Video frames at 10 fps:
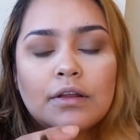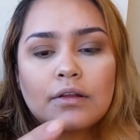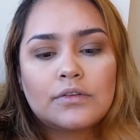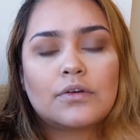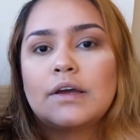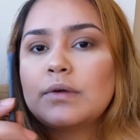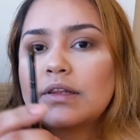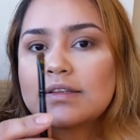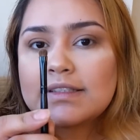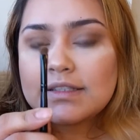To go ahead
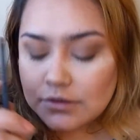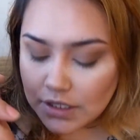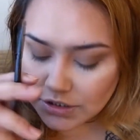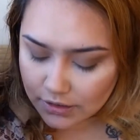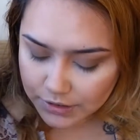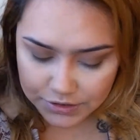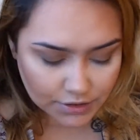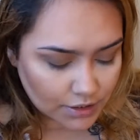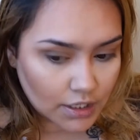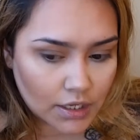with this detailed
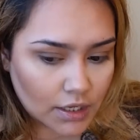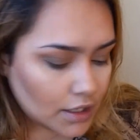shadow